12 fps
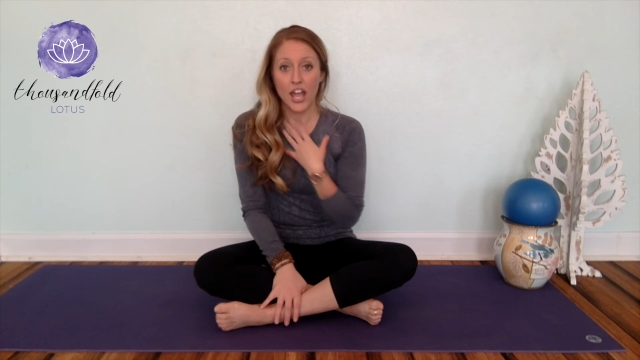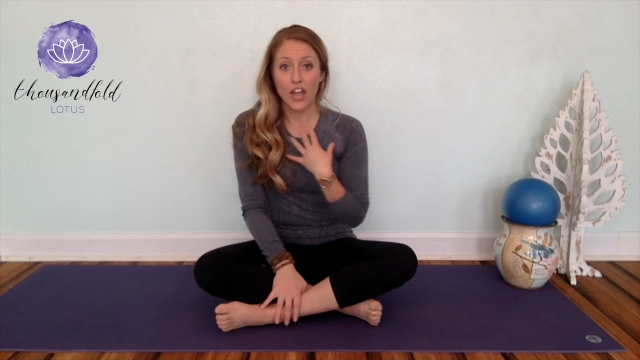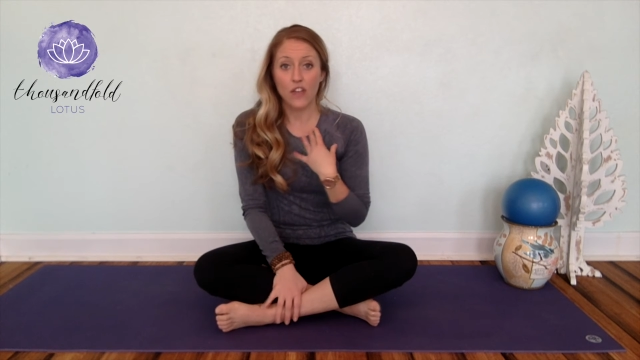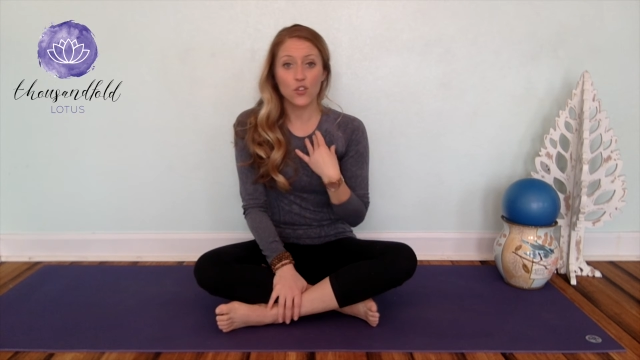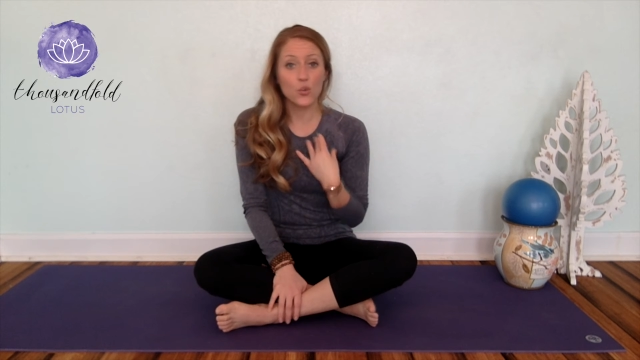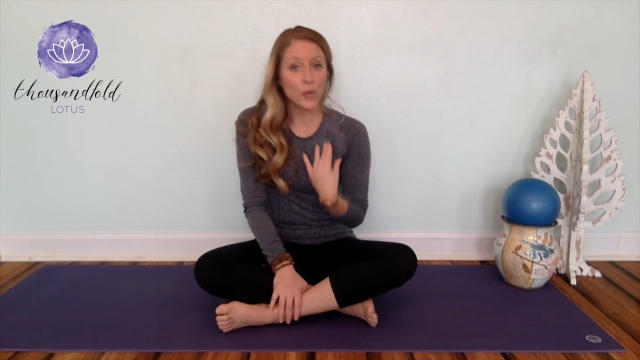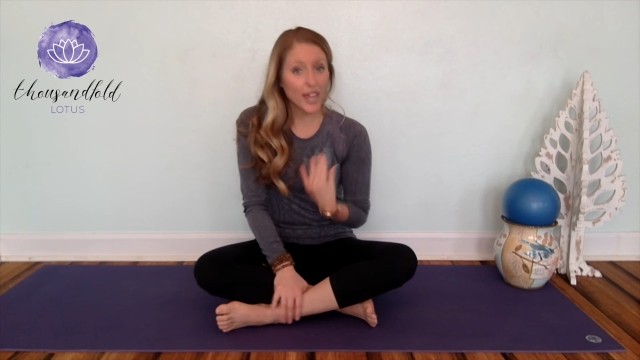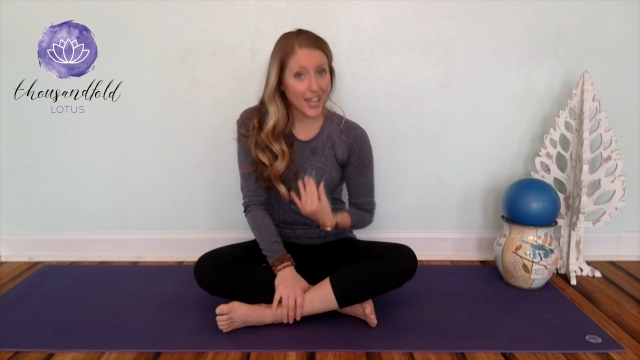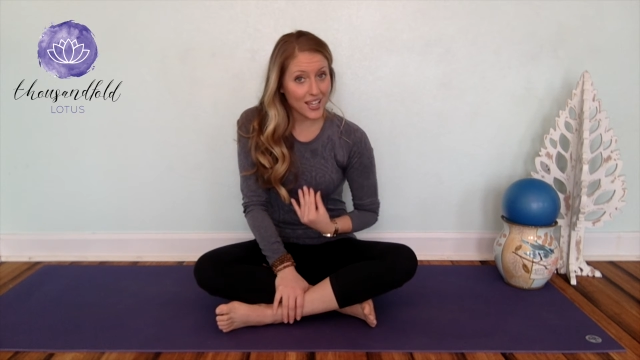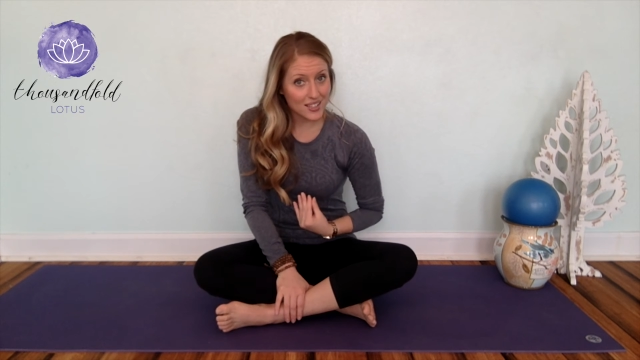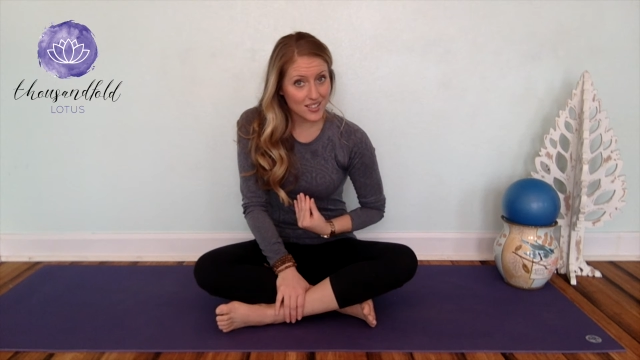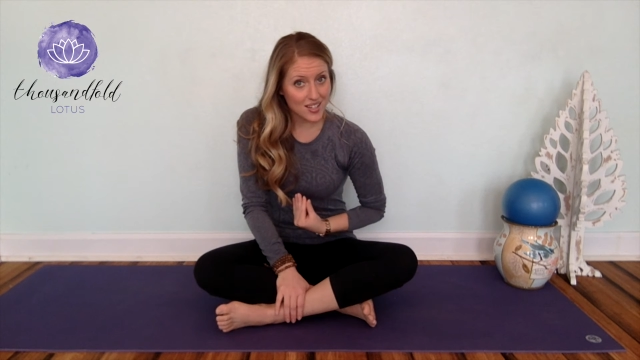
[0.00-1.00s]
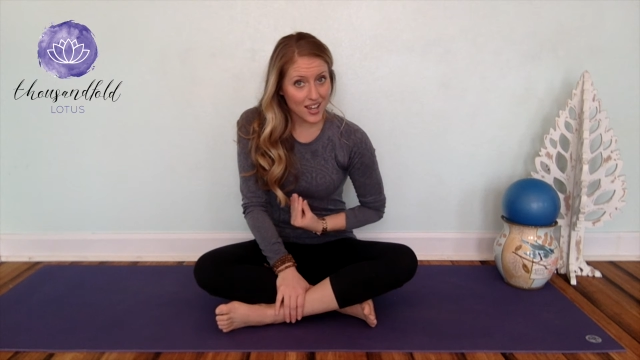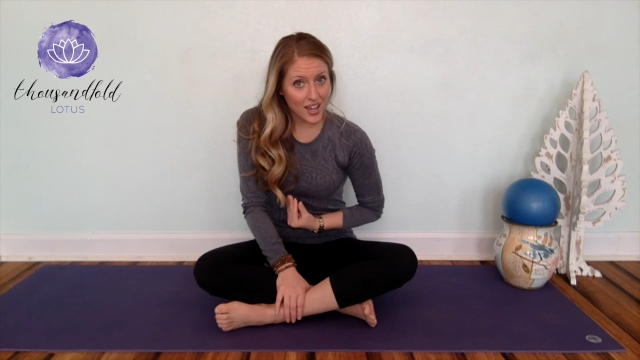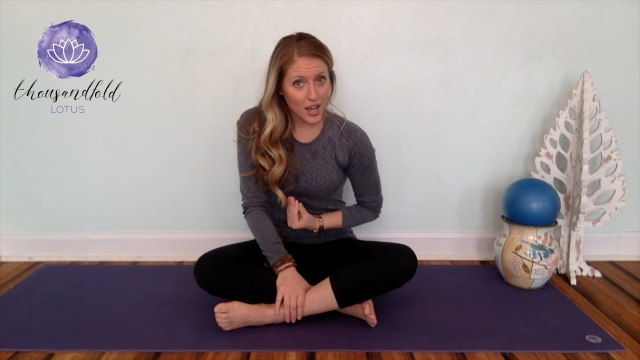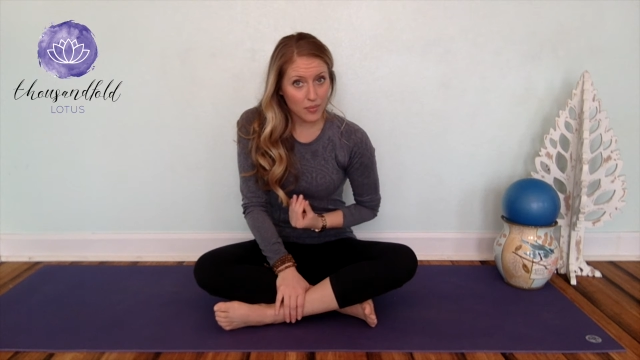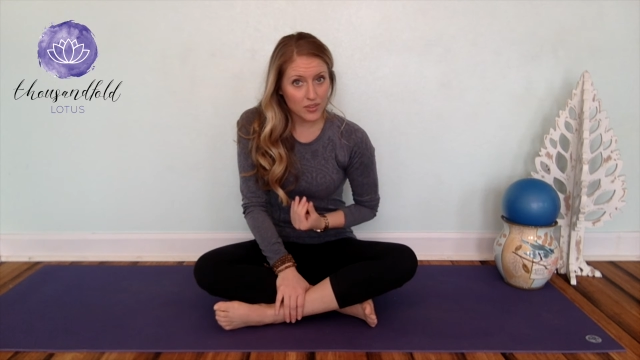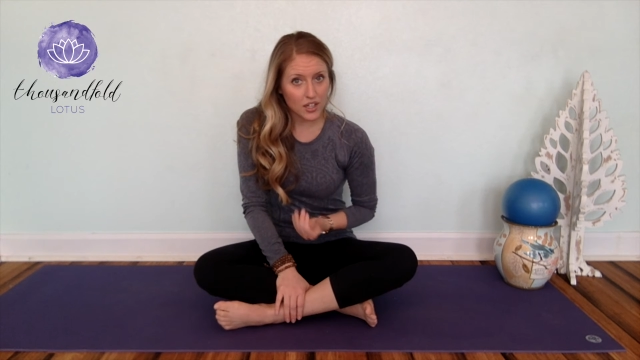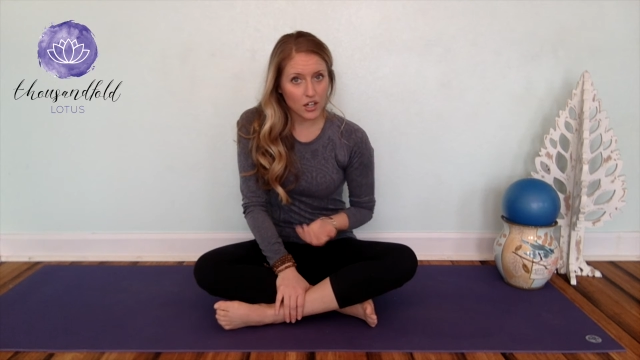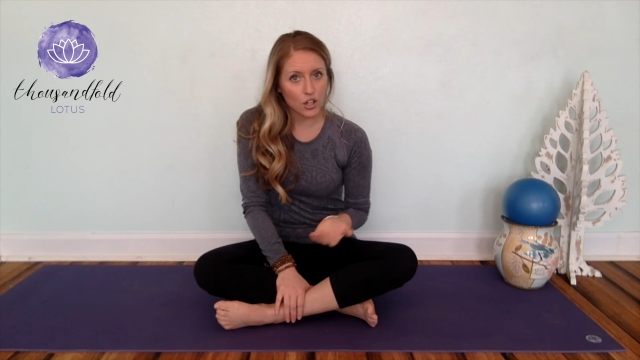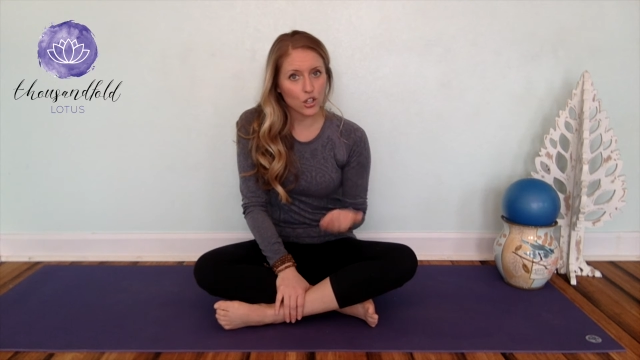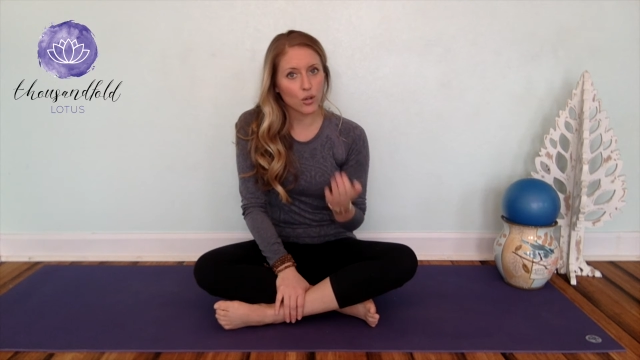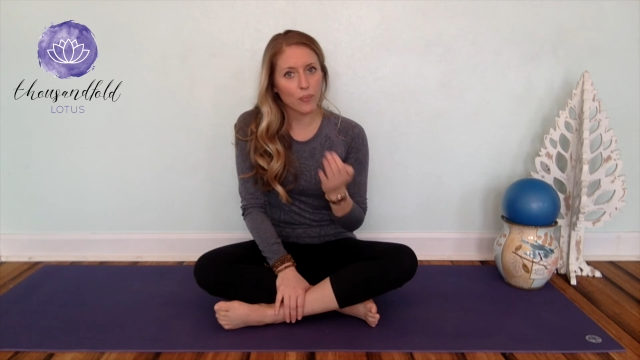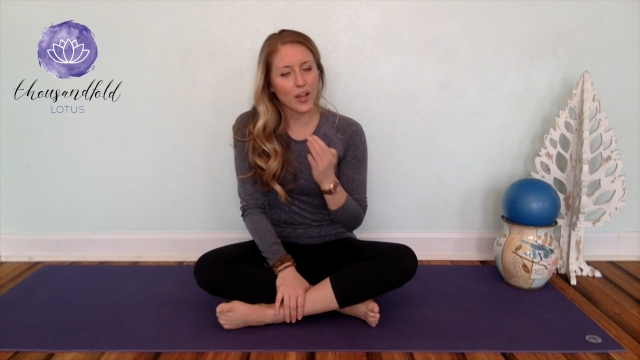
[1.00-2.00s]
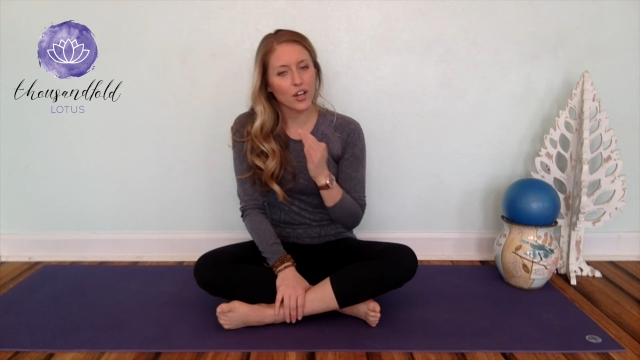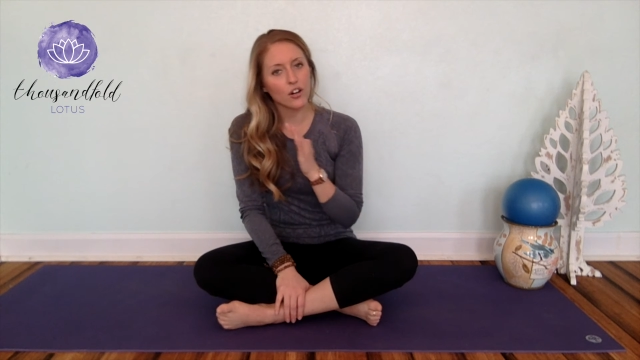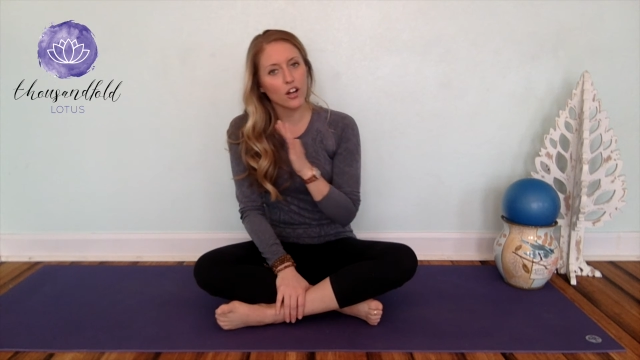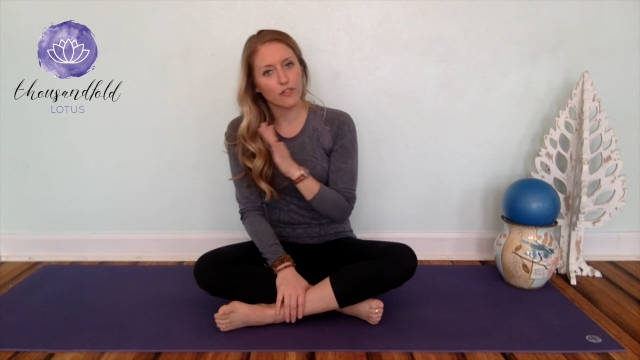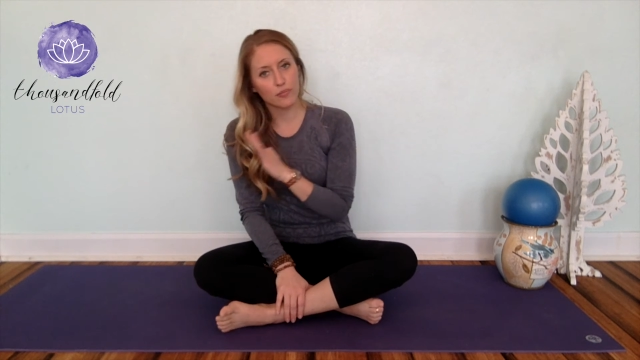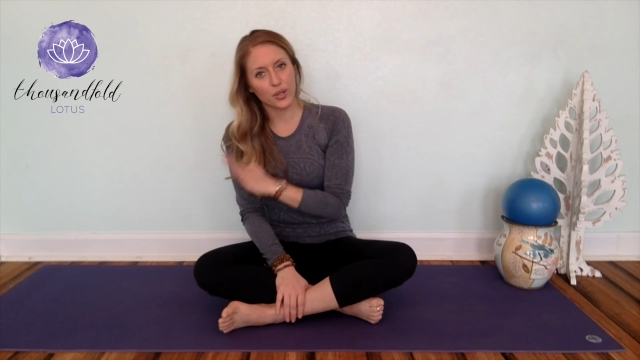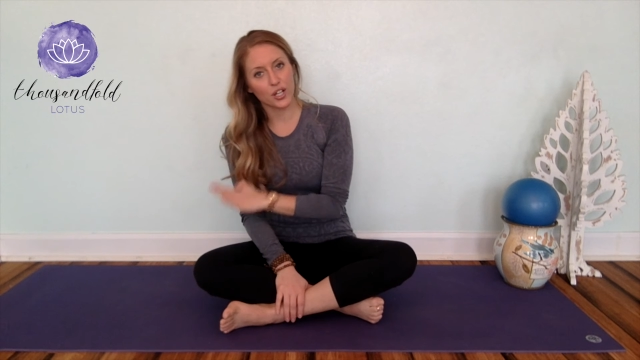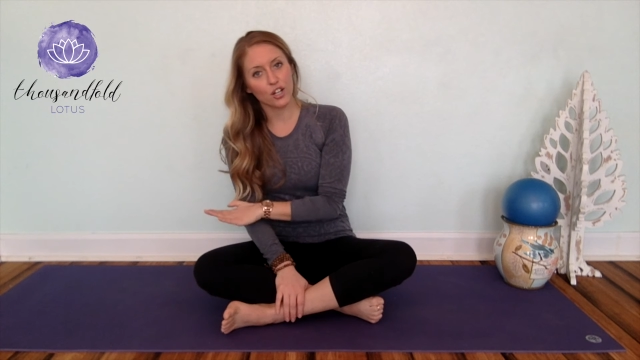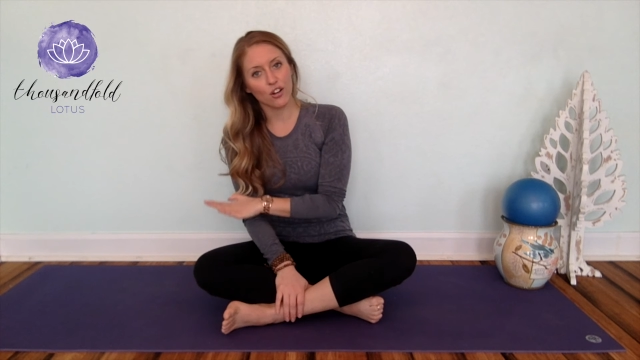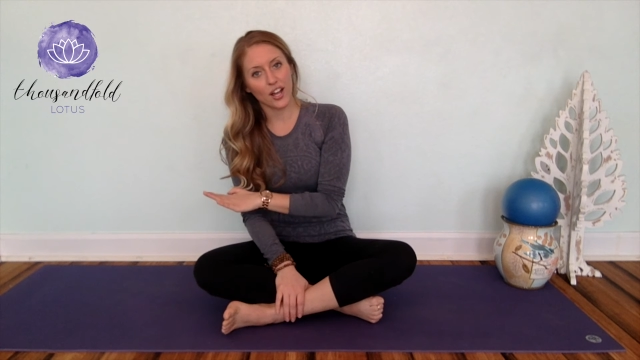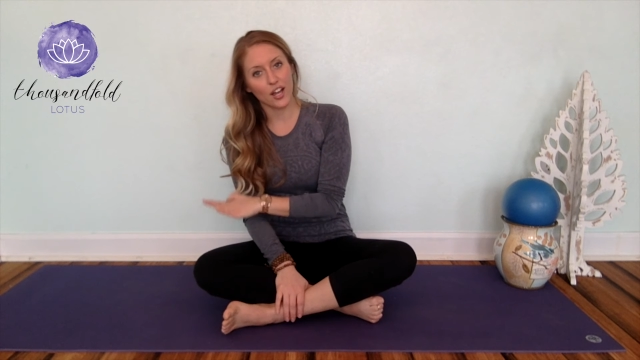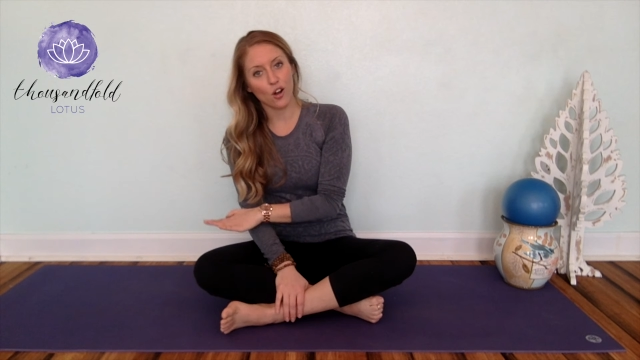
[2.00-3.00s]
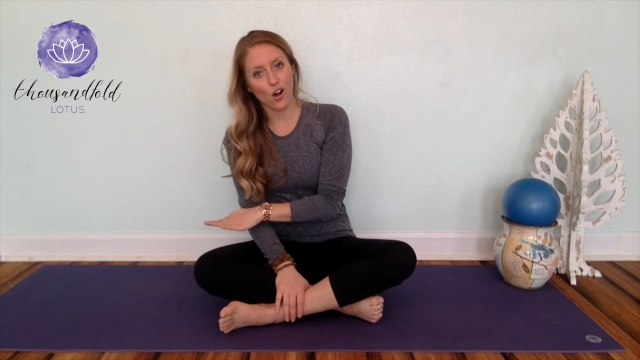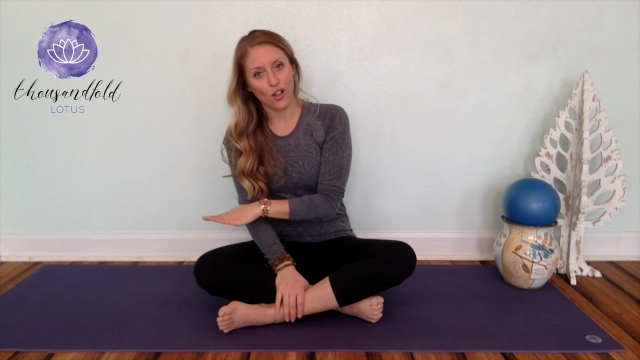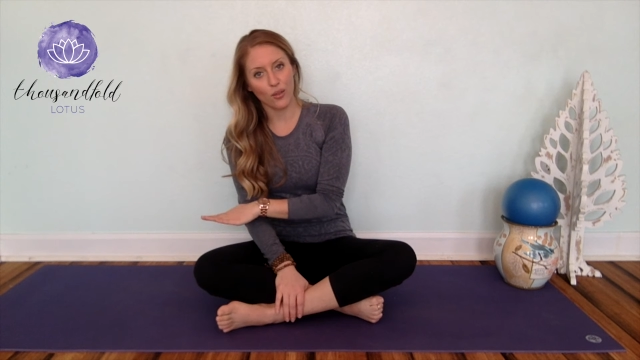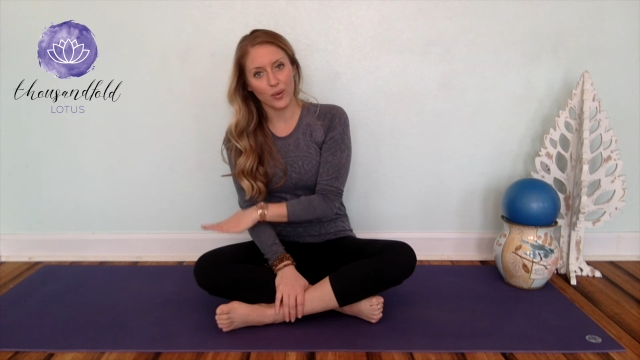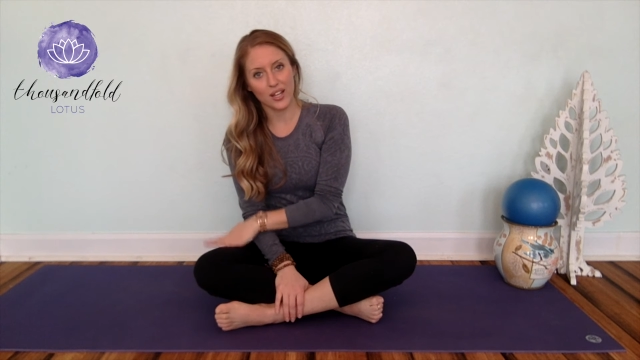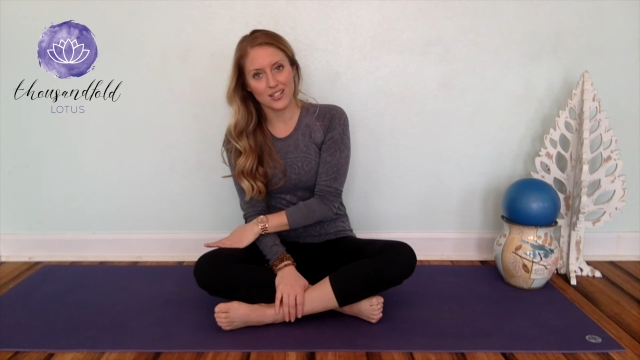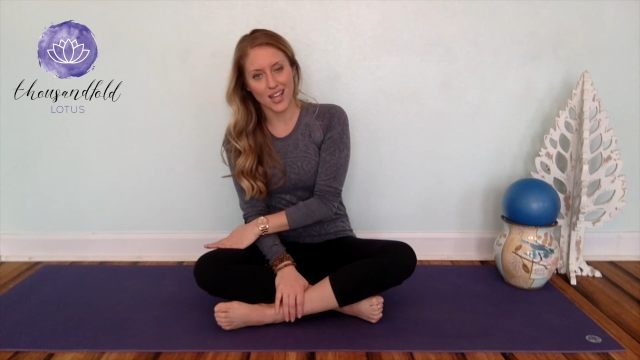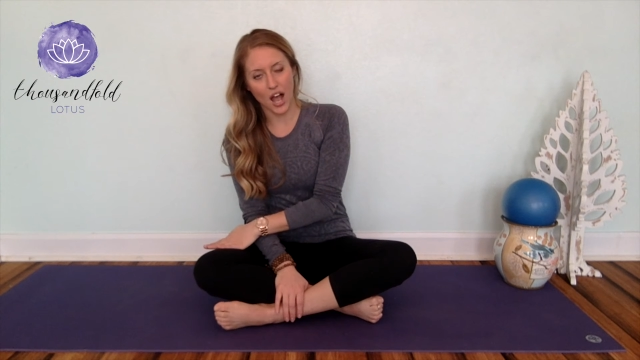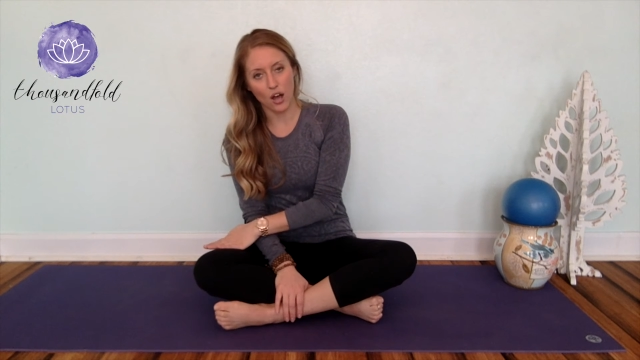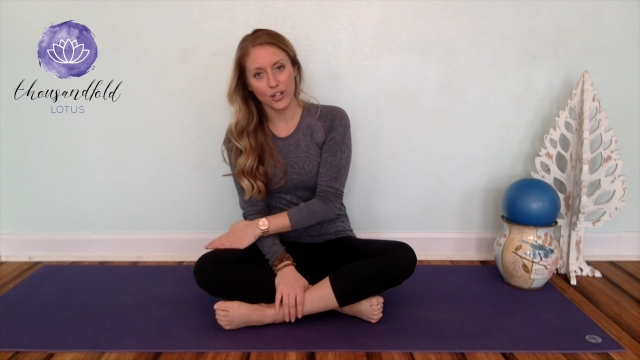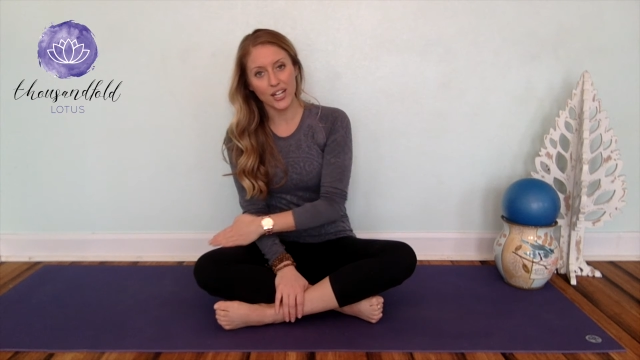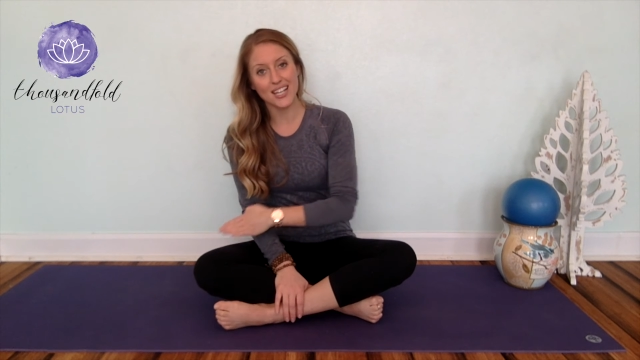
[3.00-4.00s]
If you can't stay up there, you're better off putting your head all the way down